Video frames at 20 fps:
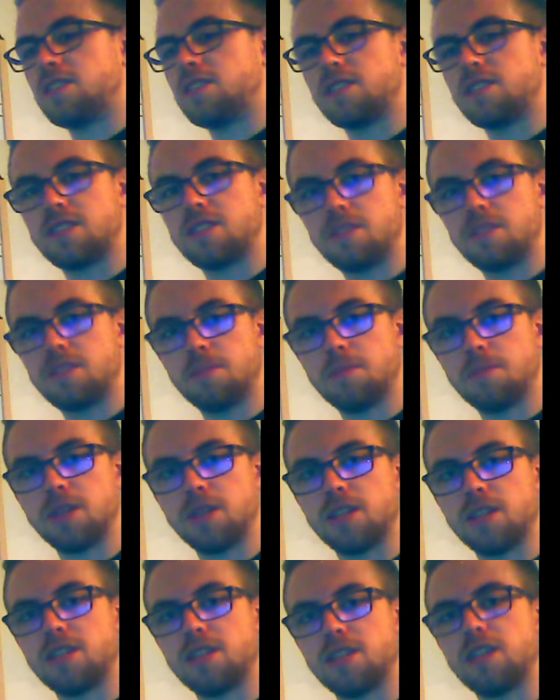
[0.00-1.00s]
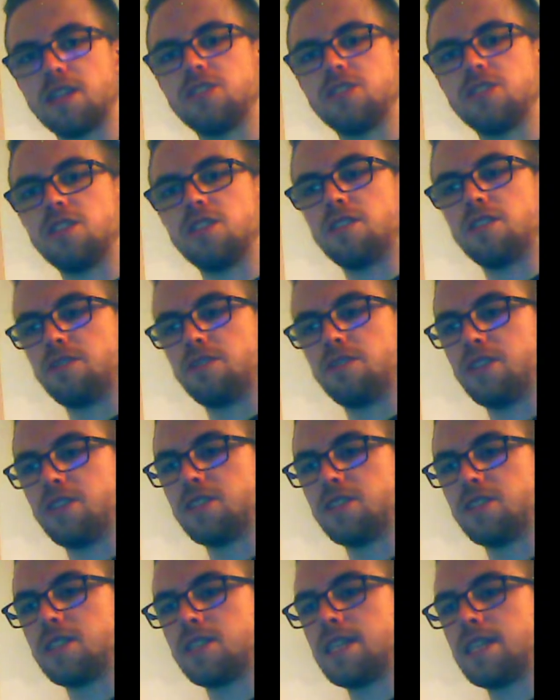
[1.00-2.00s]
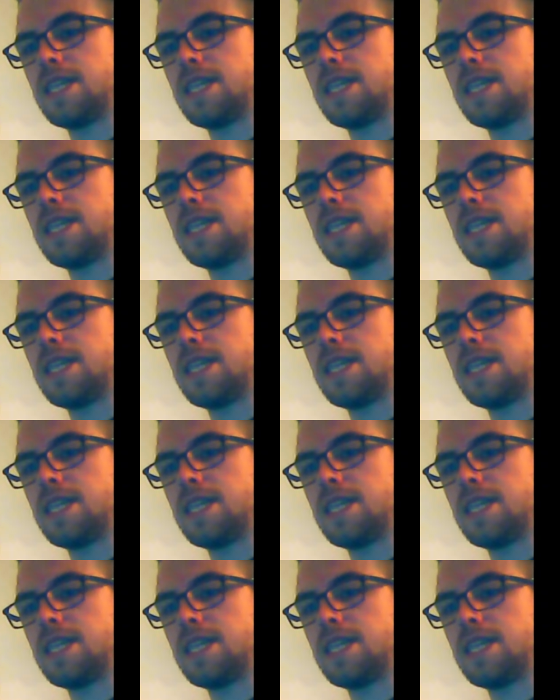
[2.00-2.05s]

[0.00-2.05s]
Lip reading: the simplest energy that there is.